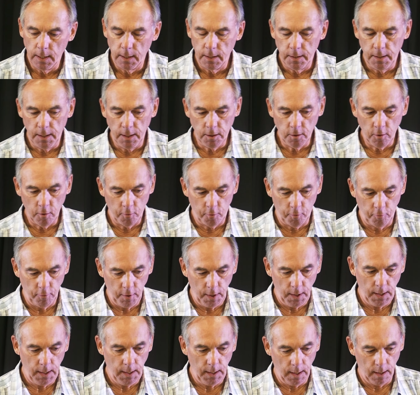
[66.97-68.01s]
These are
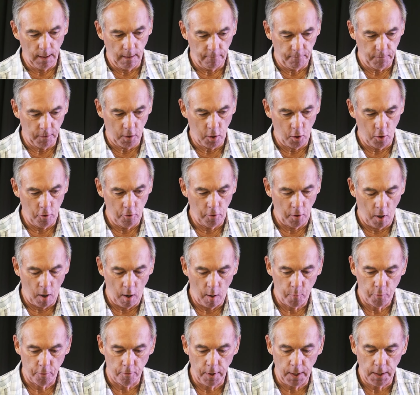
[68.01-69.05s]
three of the current
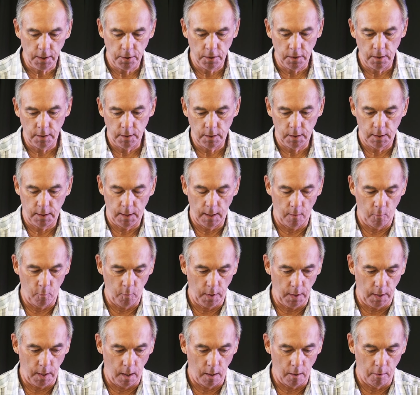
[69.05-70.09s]
operations that
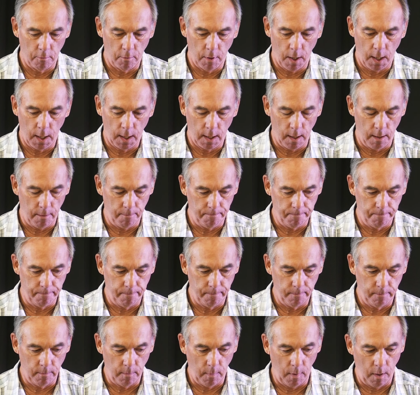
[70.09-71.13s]
we are
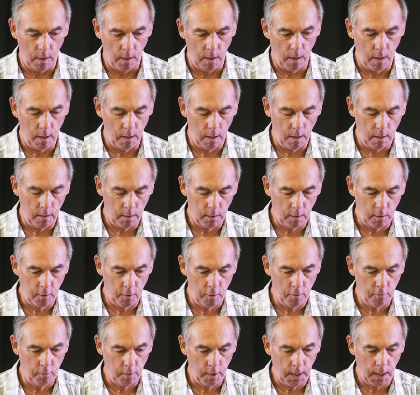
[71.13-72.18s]

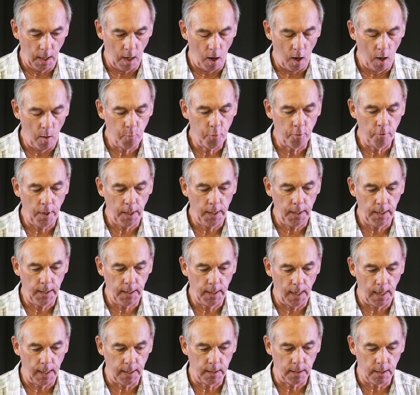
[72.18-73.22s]
currently
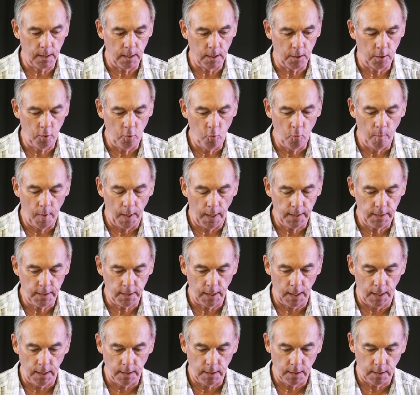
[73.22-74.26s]
operating at the two mine
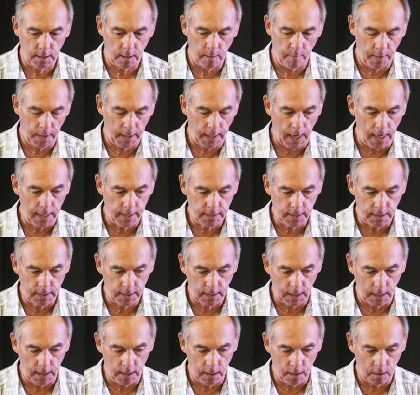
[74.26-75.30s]
sites, the Macassa
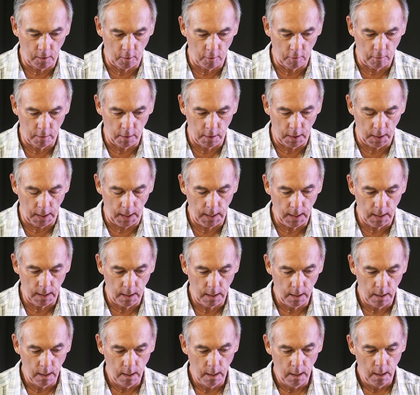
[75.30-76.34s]
site in Kirkland Lake
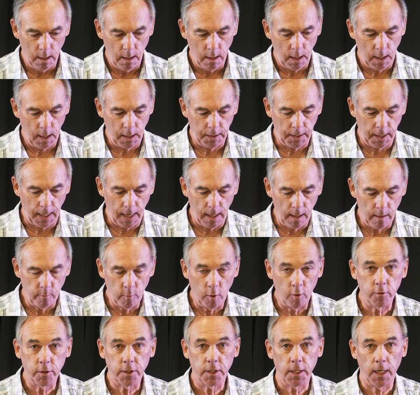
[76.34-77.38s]
and the
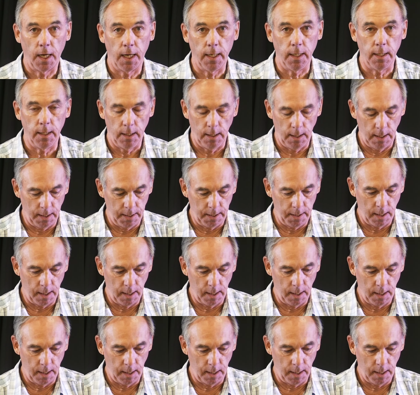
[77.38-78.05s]
Alamos site in